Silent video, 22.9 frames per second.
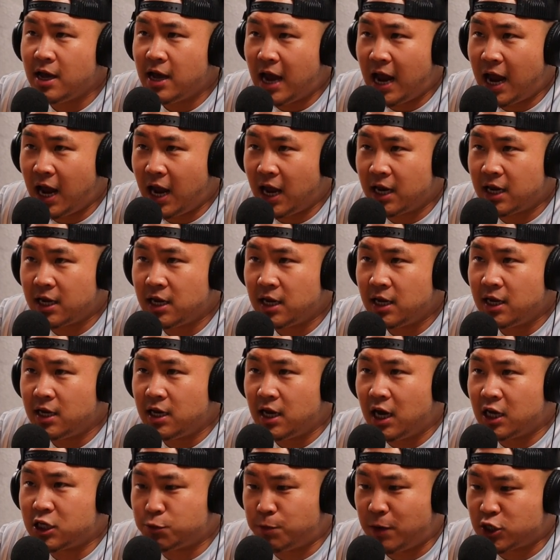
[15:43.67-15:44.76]
And
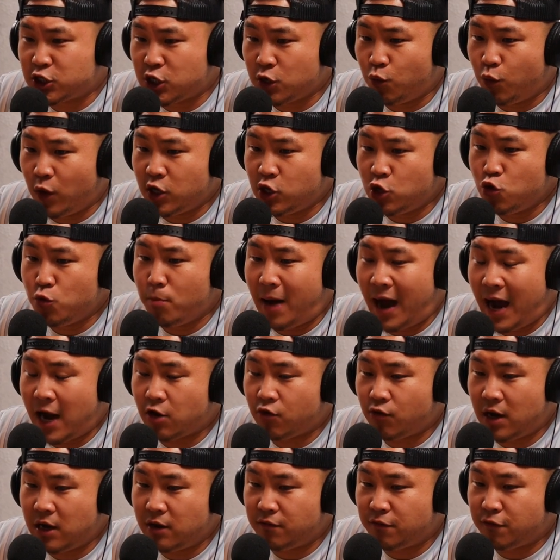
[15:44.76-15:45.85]
especially when you
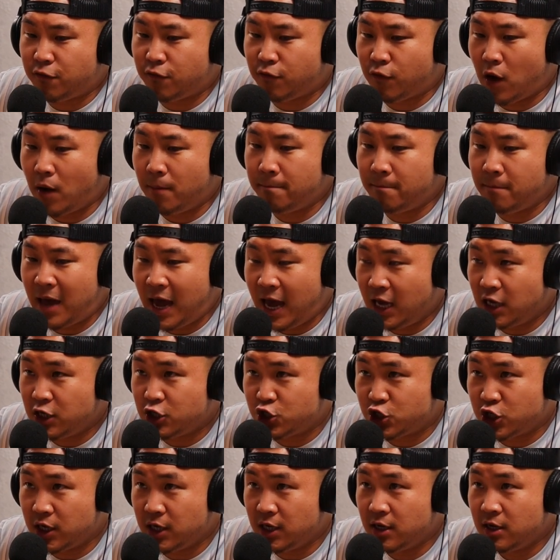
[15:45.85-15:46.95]
migrate from
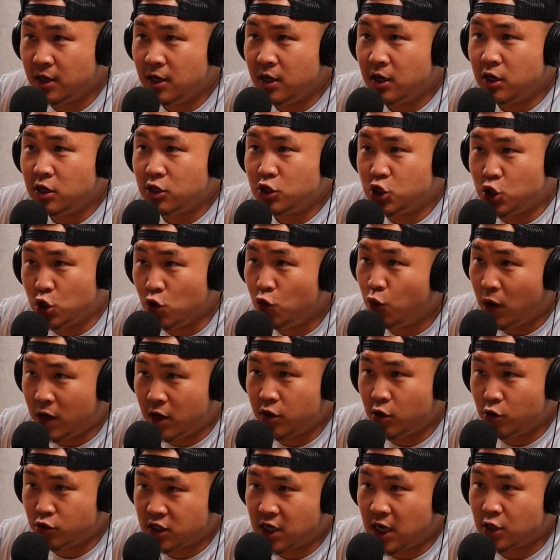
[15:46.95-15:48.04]
Asia to one of
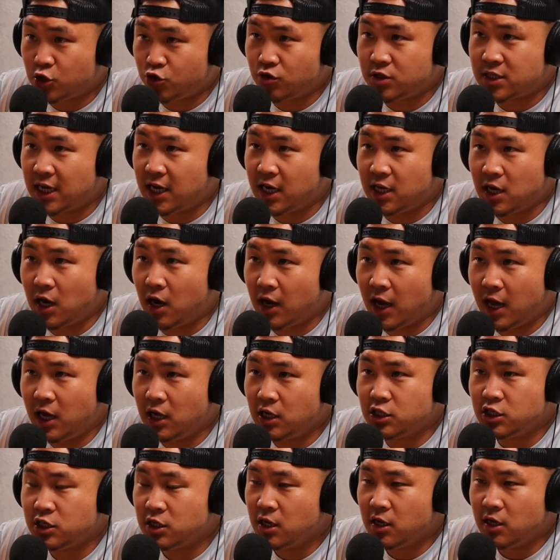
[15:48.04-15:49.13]
those countries at a young
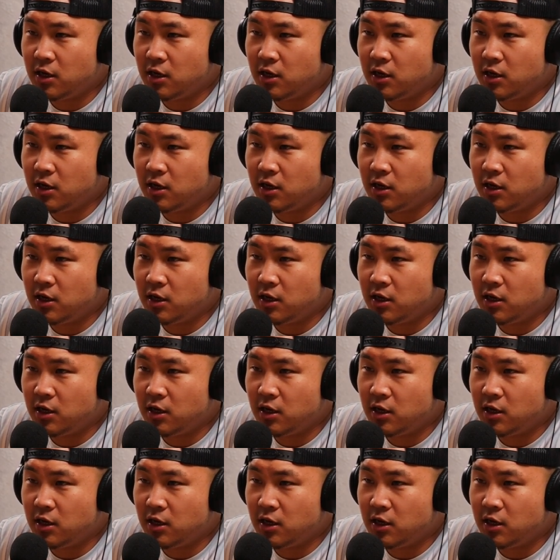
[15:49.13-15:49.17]
age,